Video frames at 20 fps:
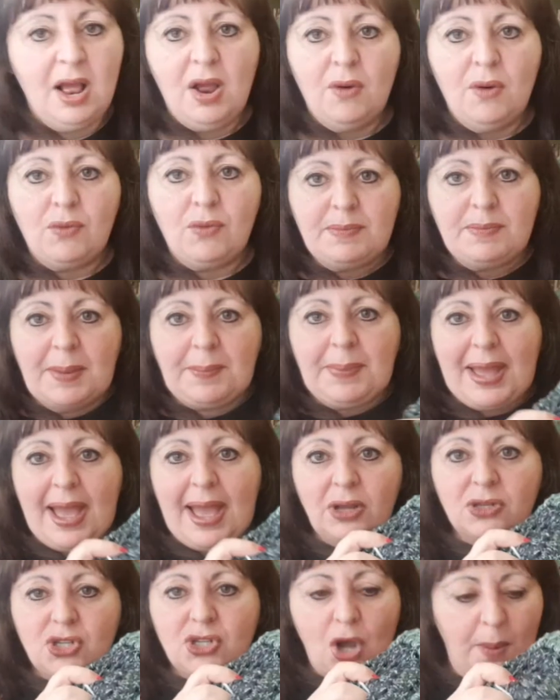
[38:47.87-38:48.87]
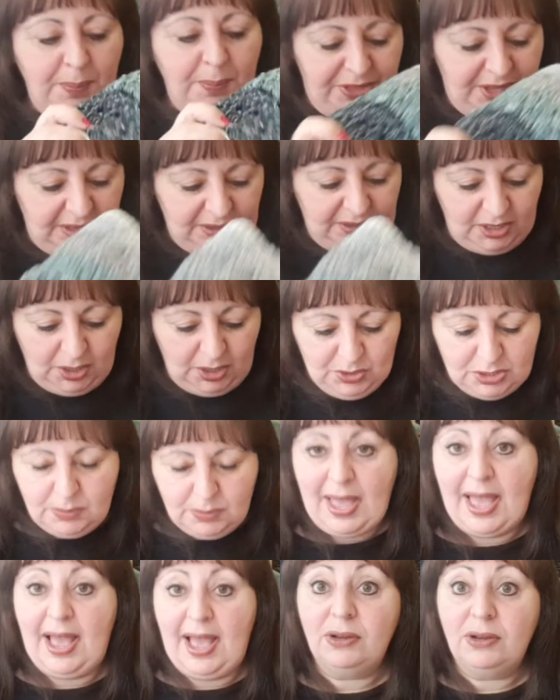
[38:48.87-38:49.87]
remember our top thing that
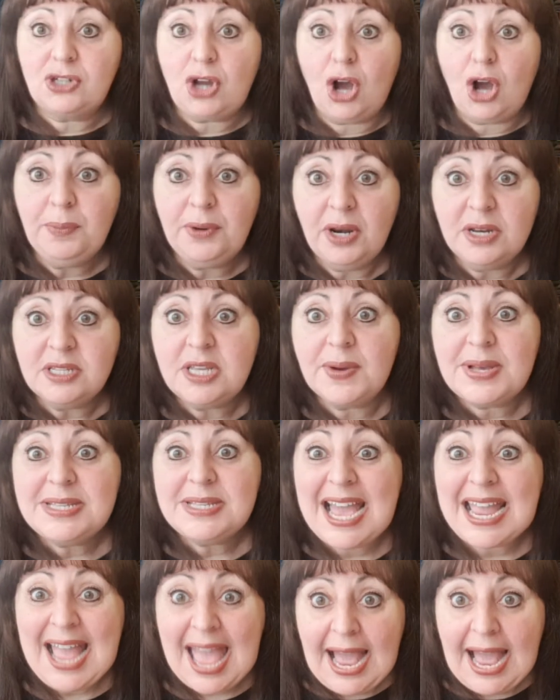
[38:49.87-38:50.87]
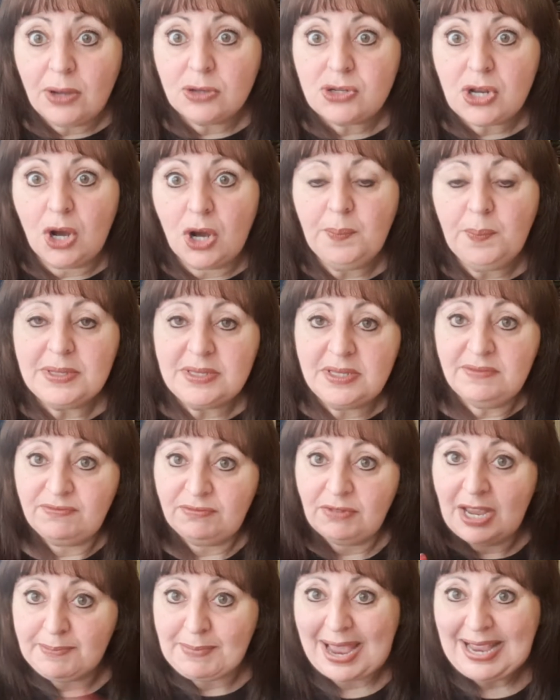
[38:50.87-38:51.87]
our top? Notice how I say our top, as if
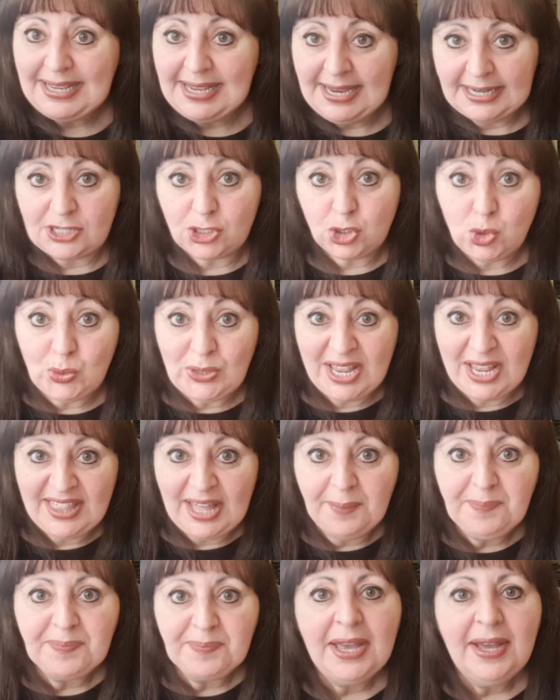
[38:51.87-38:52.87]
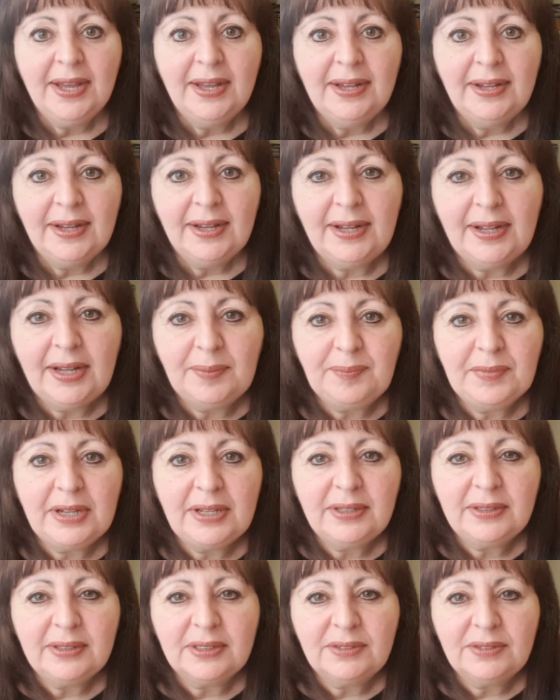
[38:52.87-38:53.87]
we're making it together.
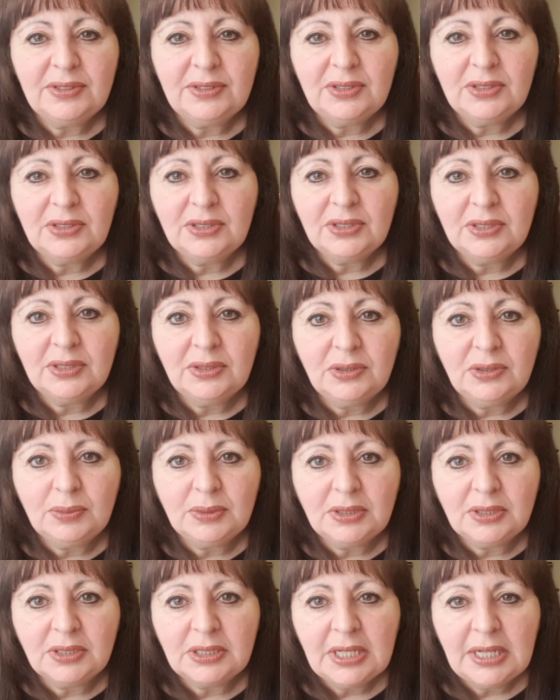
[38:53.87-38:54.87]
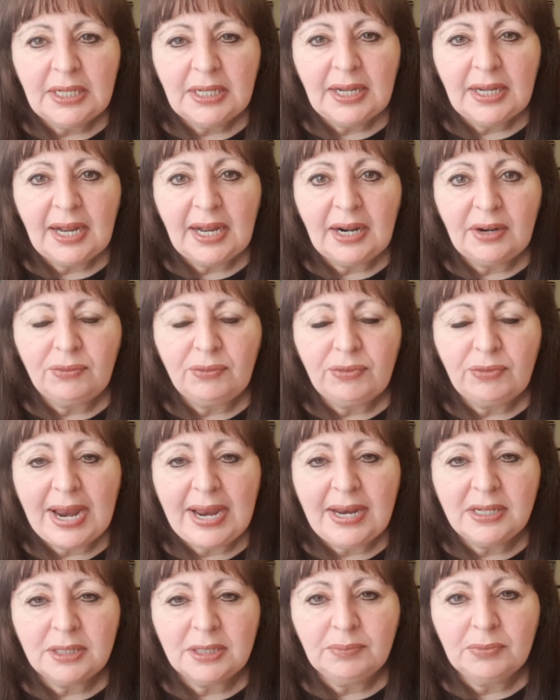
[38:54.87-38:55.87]
A lot of YouTubers
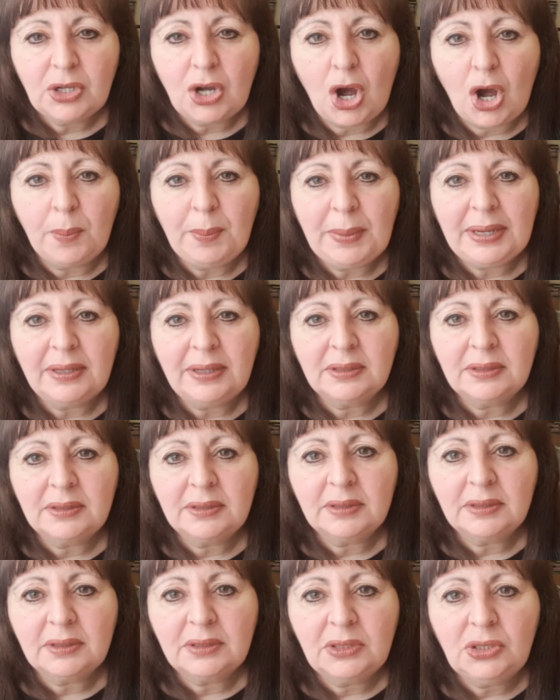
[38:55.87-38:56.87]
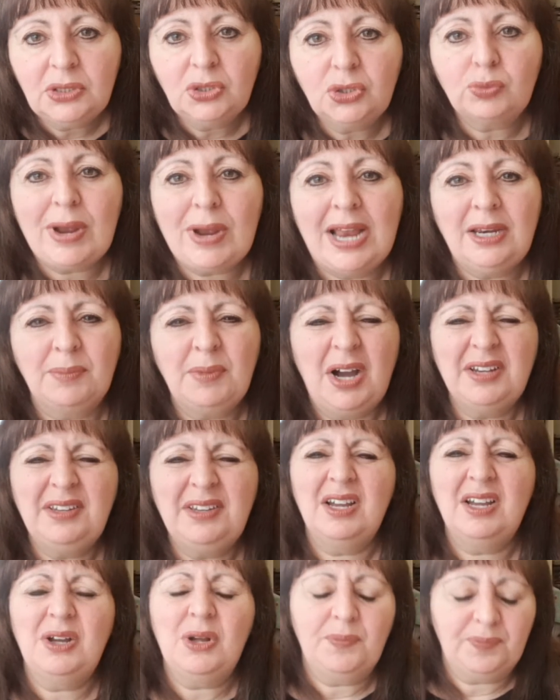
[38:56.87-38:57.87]
random comment, use random. I
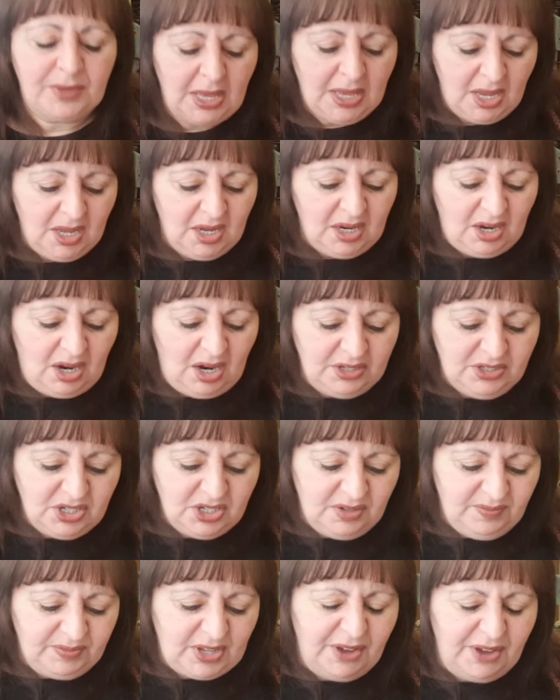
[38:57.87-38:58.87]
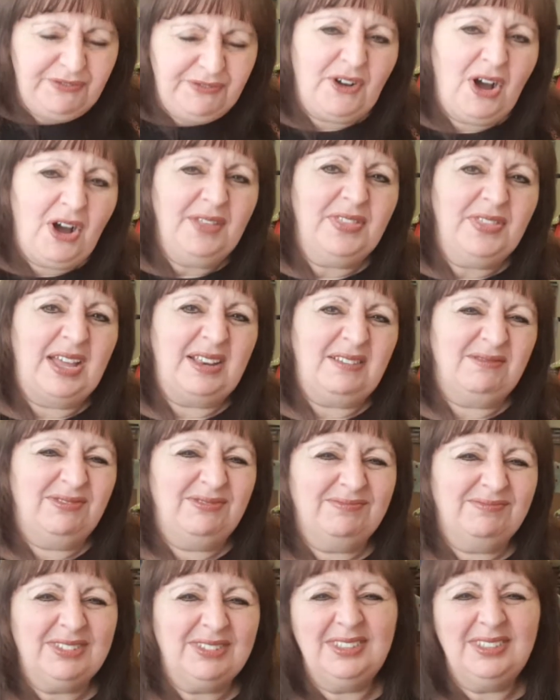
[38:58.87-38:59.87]
know, I find that,
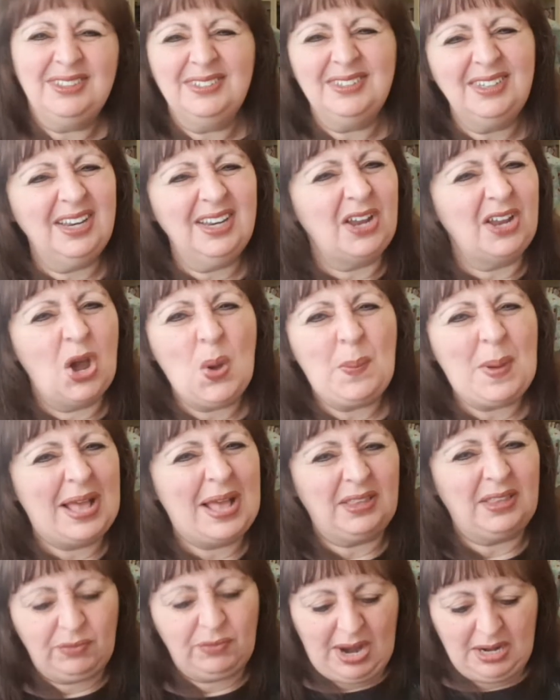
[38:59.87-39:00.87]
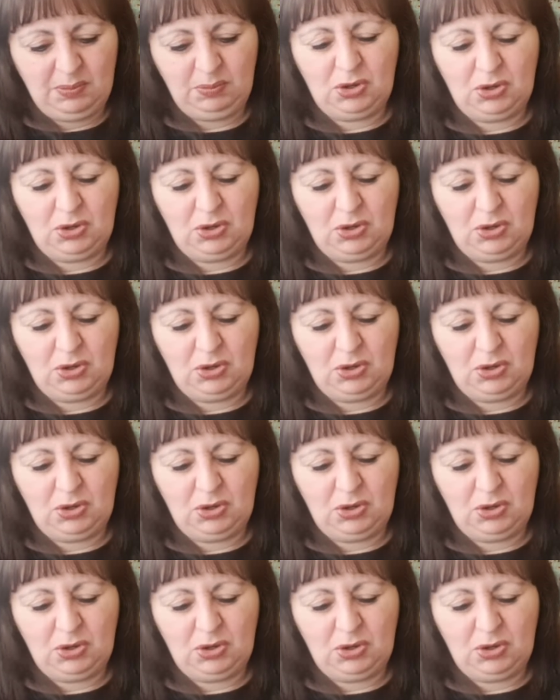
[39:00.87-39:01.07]
I don't know about the random